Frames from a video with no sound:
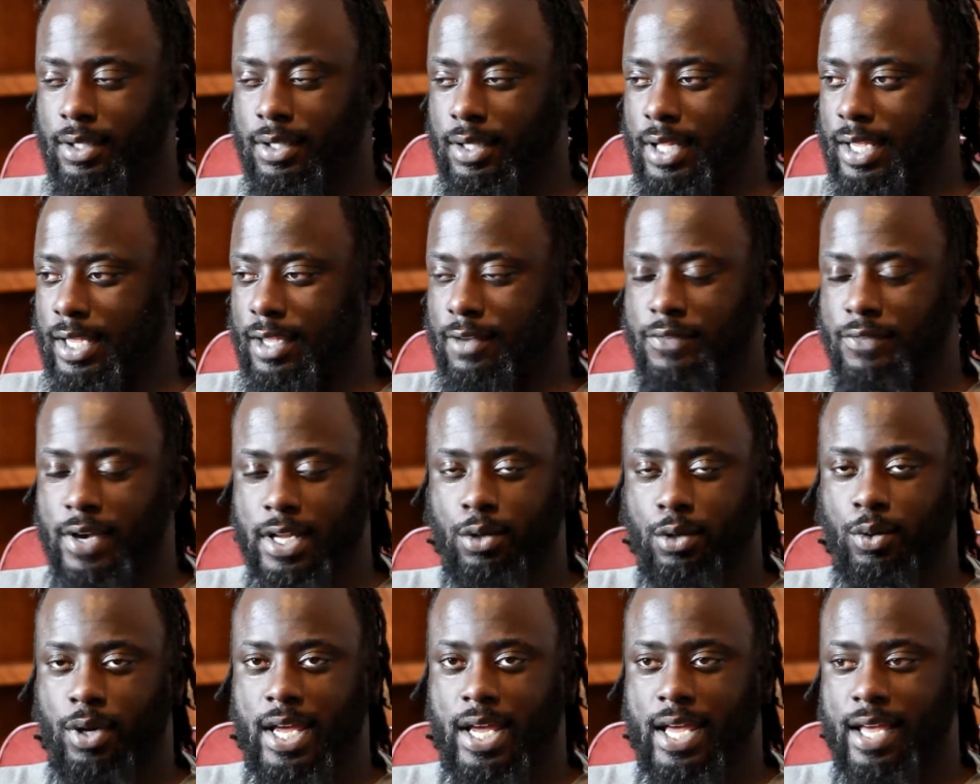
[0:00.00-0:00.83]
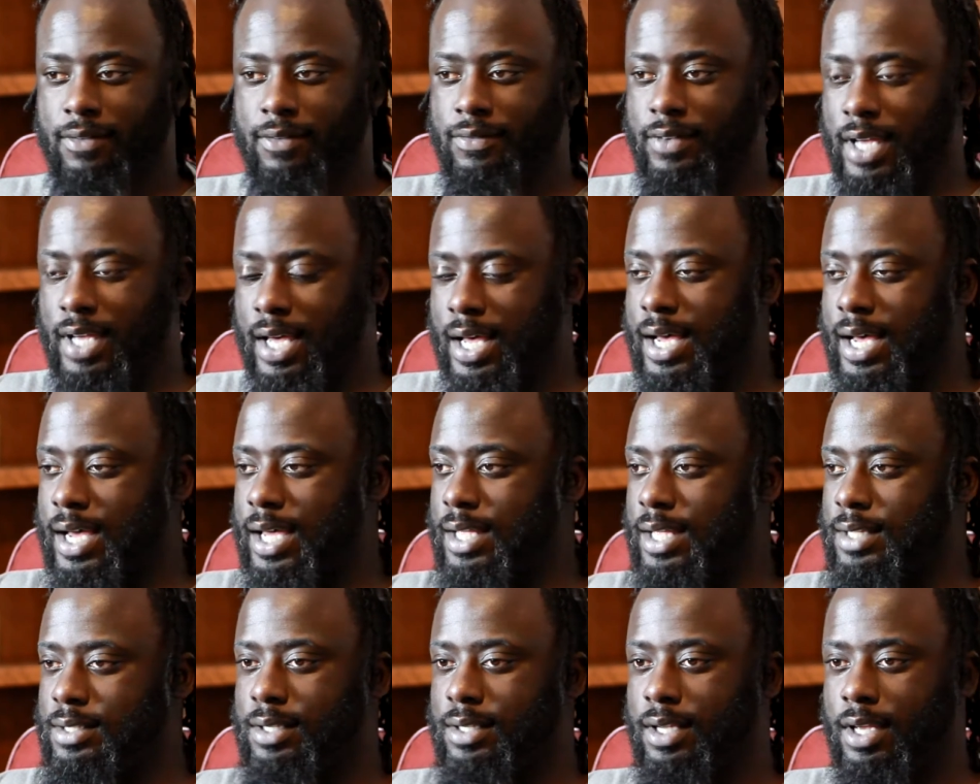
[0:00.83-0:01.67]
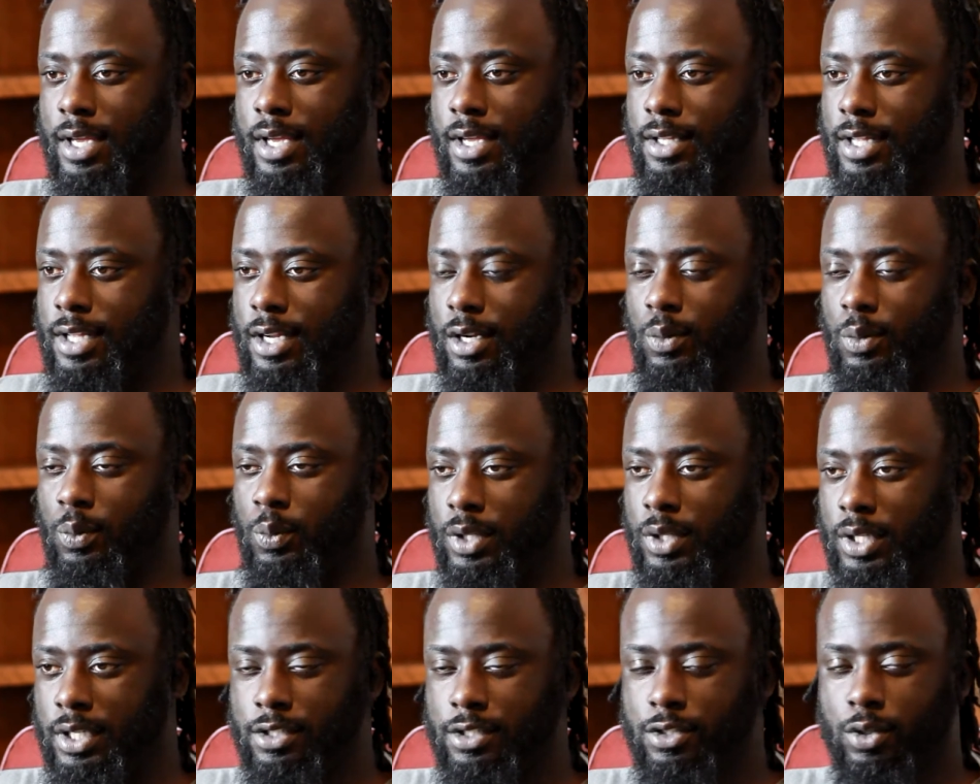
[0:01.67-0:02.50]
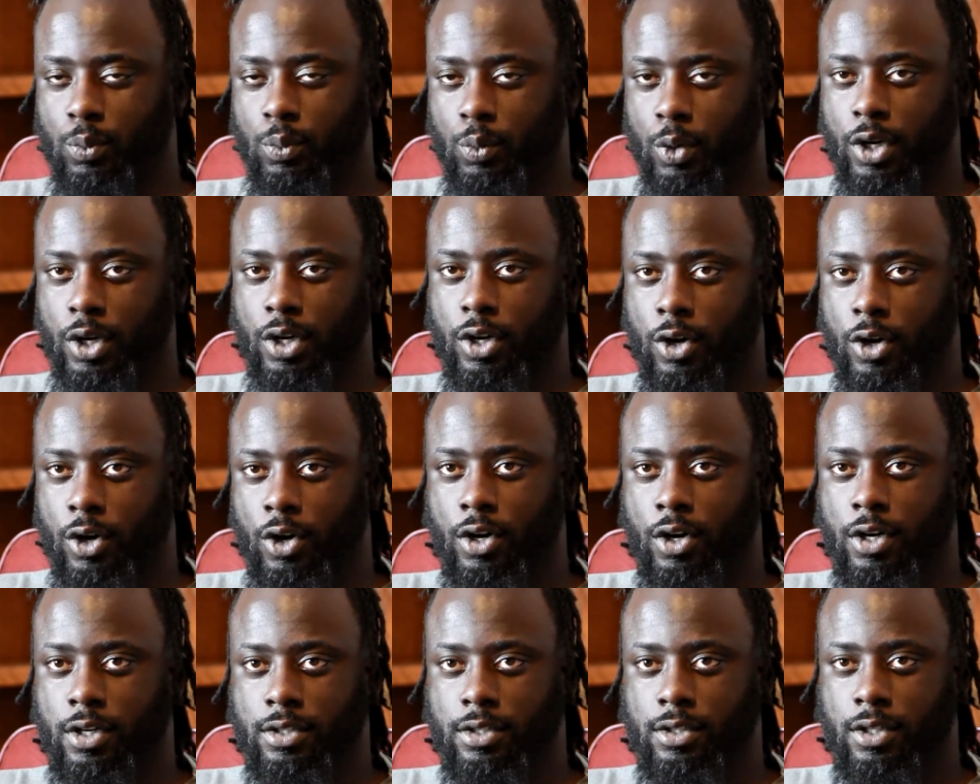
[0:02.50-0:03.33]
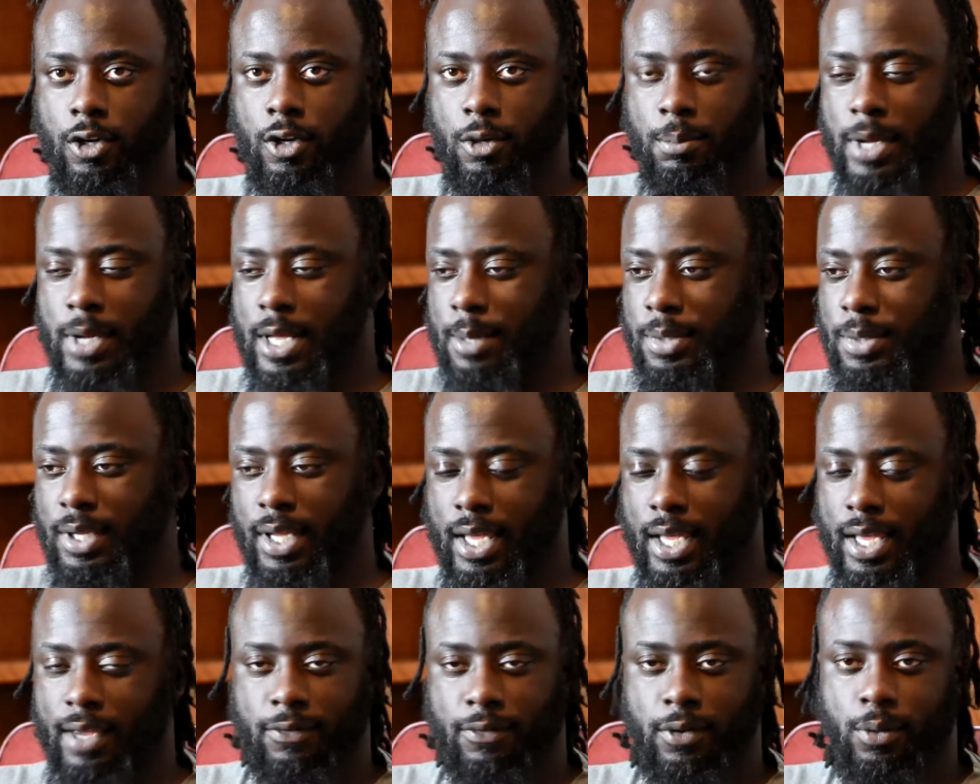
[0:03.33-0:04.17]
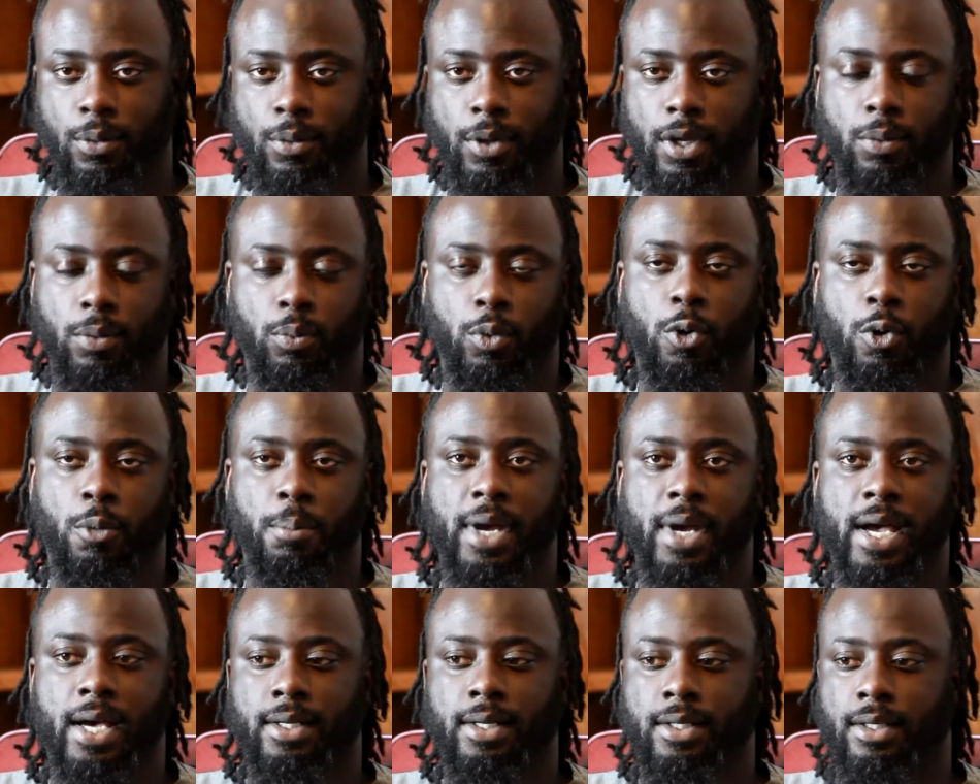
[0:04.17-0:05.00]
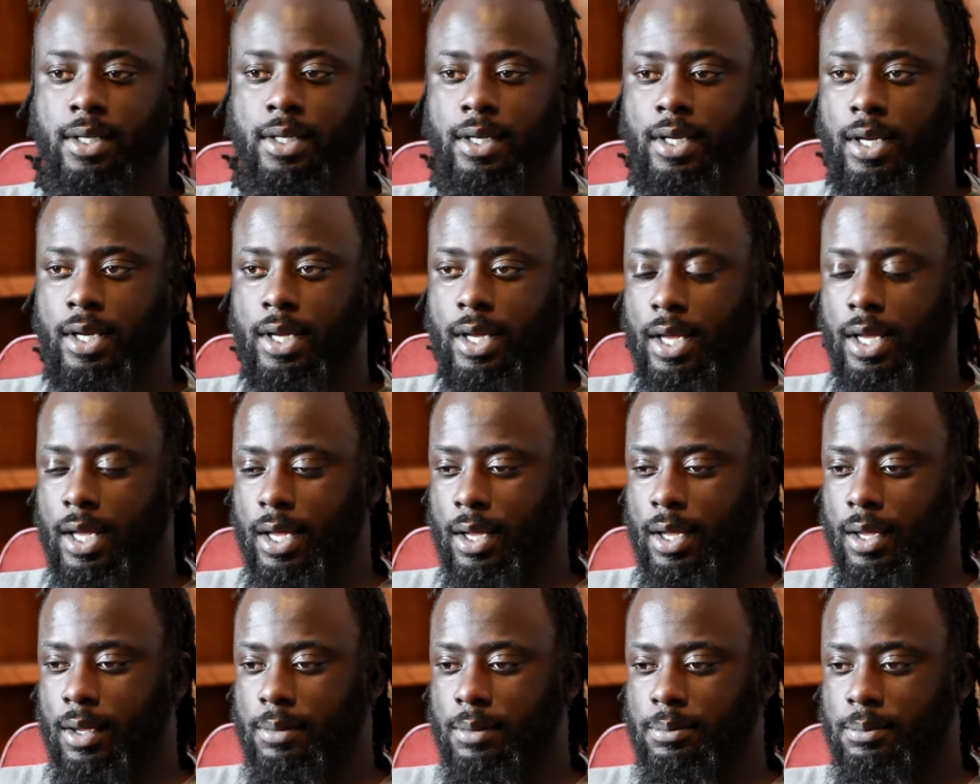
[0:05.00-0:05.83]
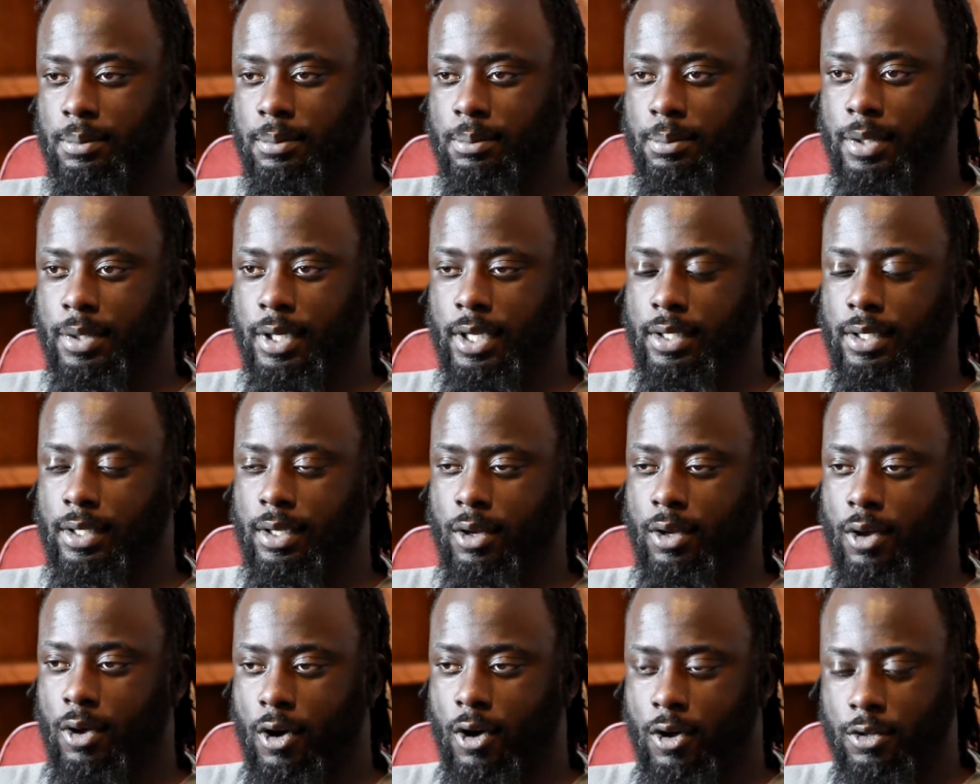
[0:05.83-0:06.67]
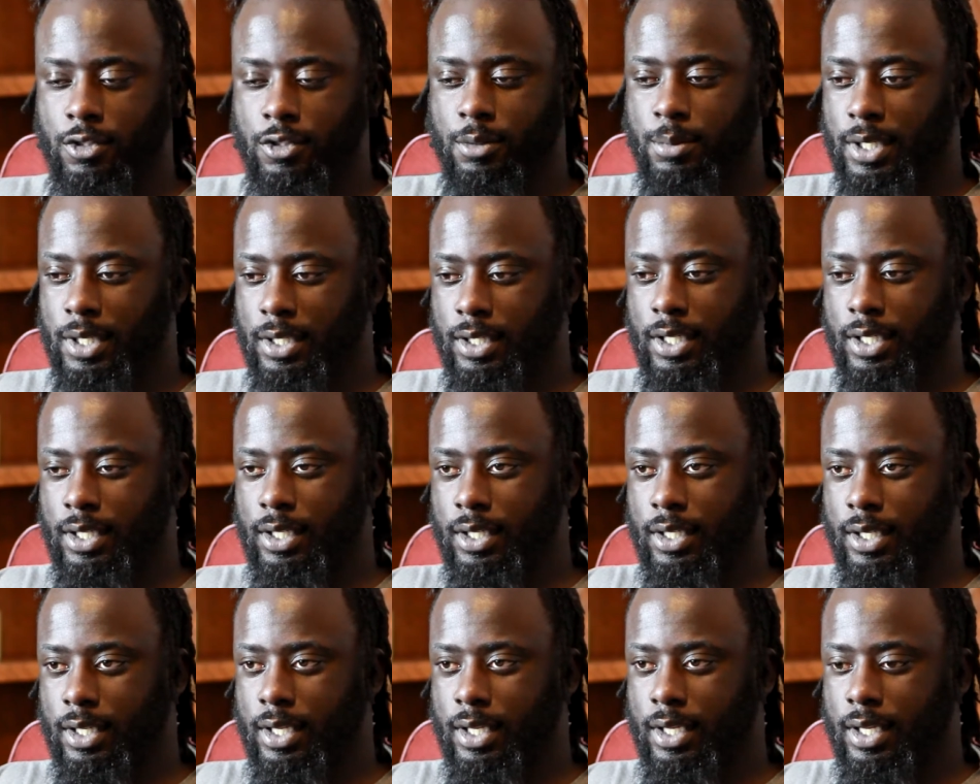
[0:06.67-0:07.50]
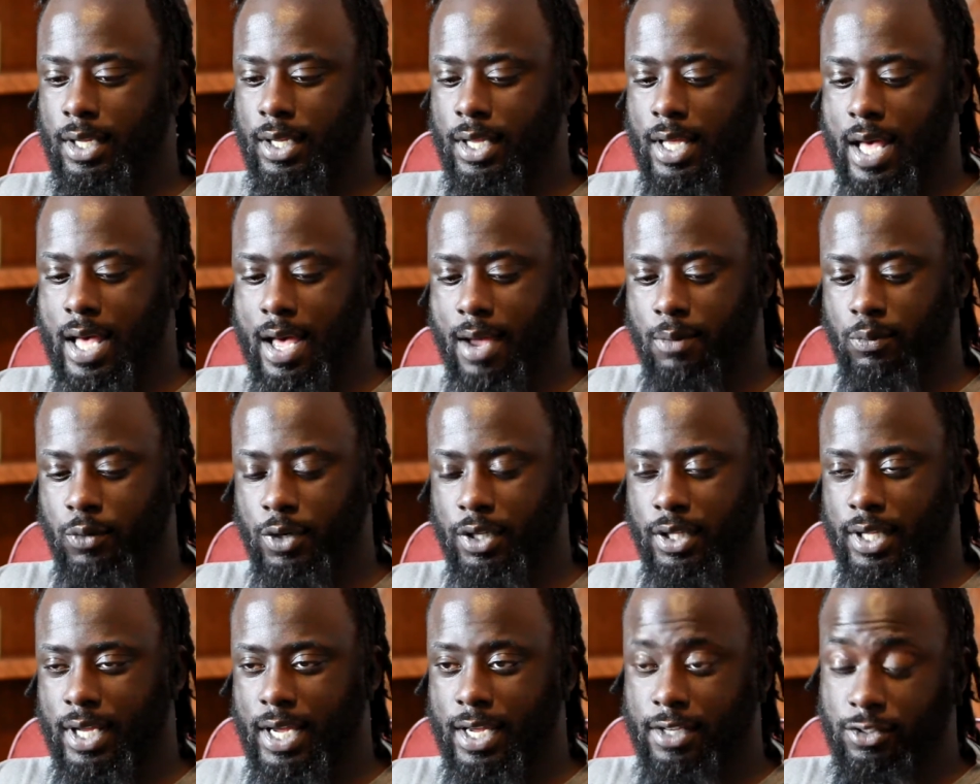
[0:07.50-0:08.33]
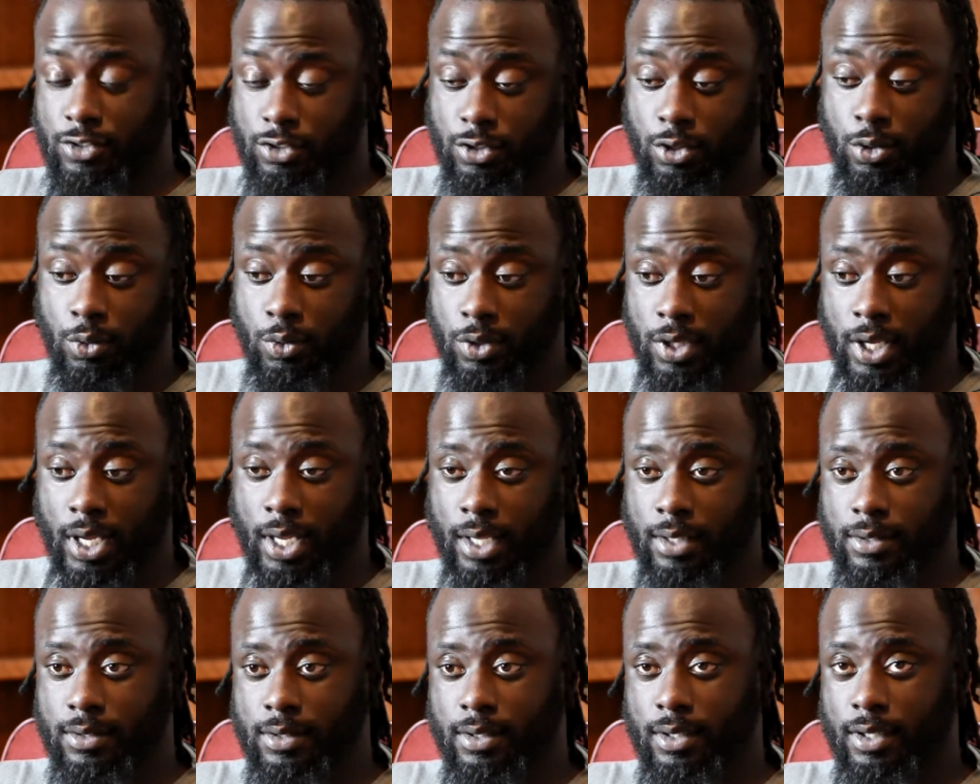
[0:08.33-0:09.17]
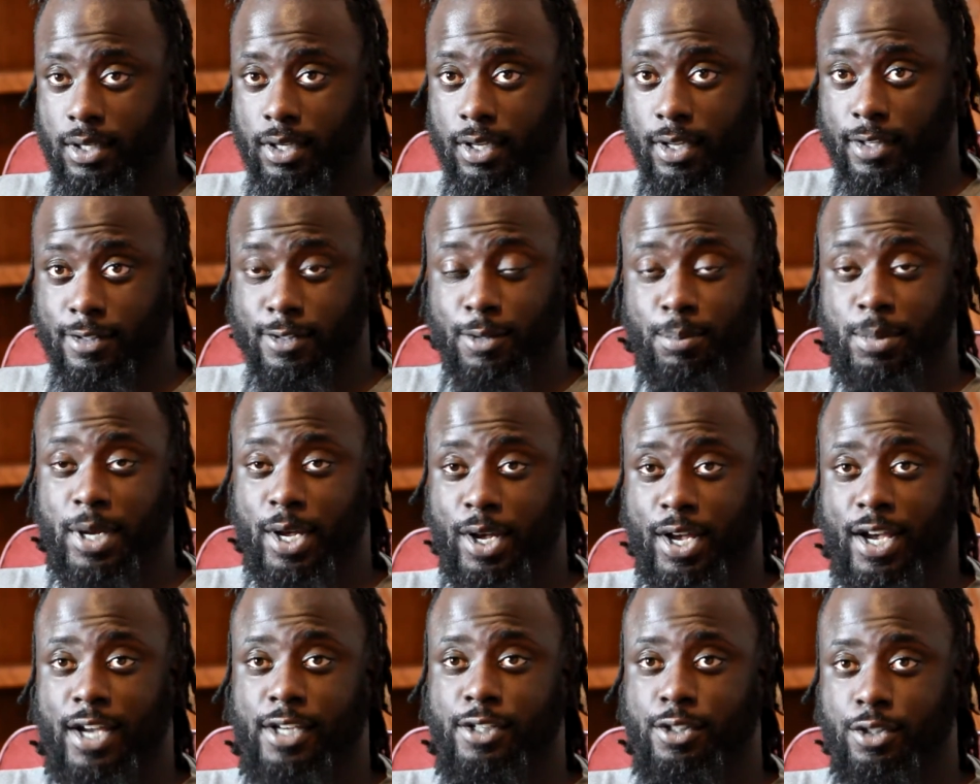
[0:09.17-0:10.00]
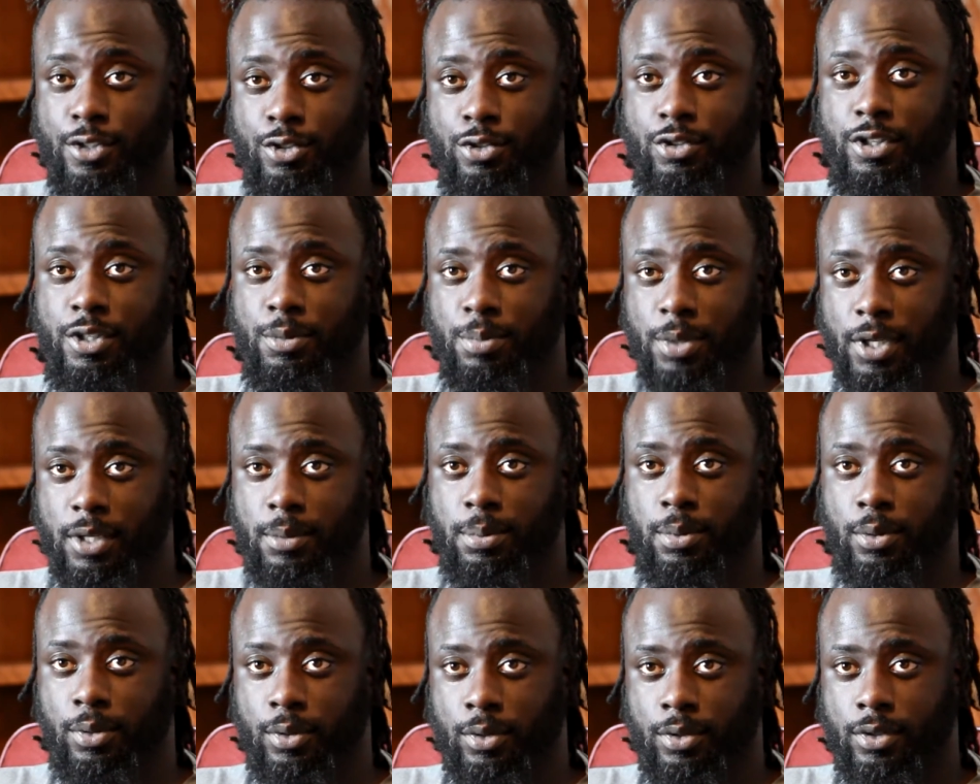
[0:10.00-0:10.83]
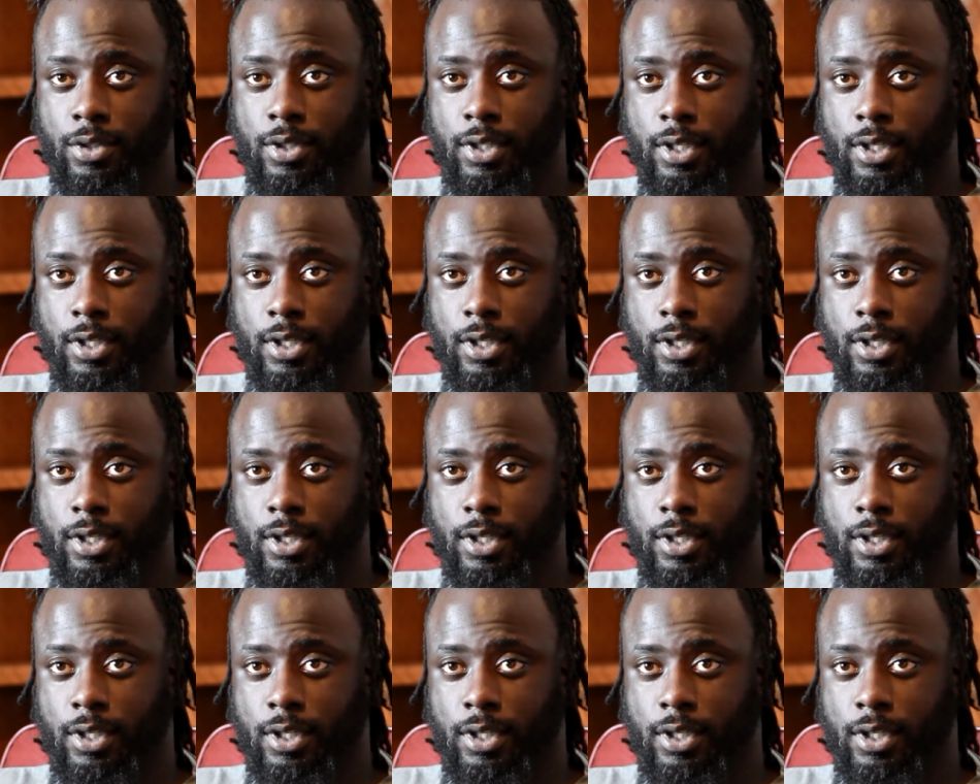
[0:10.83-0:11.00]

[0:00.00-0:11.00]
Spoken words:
Like, if I don't have guys that are willing to work hard on my behalf, it won't matter. But ultimately, I realized, too, that it's about how you treat people.